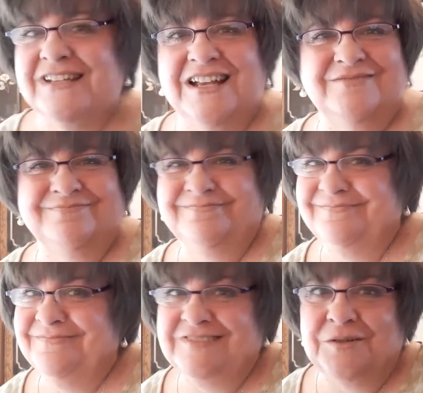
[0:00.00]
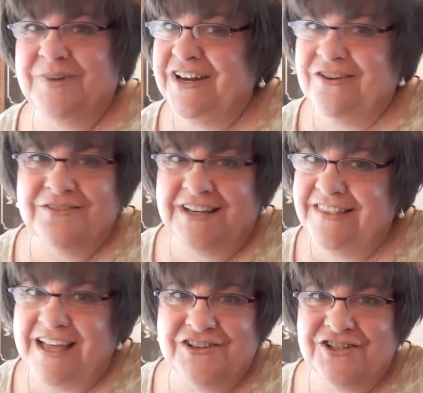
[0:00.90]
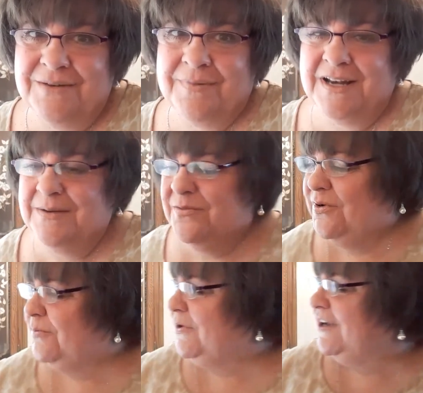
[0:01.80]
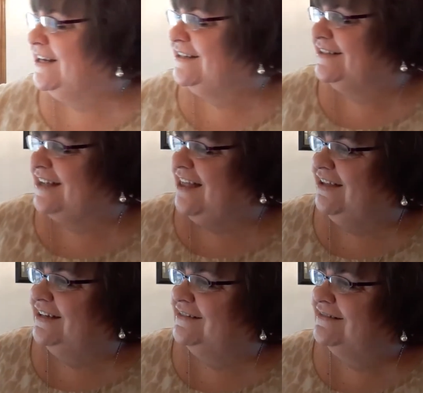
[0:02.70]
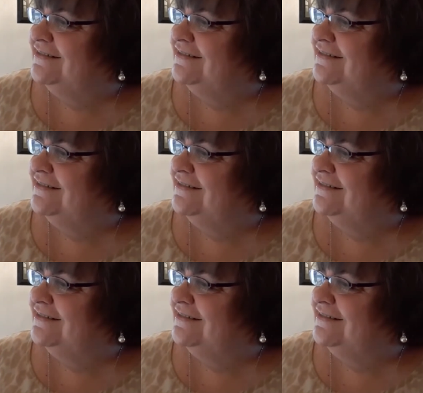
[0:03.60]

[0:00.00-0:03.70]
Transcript: said, mm, we don't need that Jeep anymore. We're going to sell it.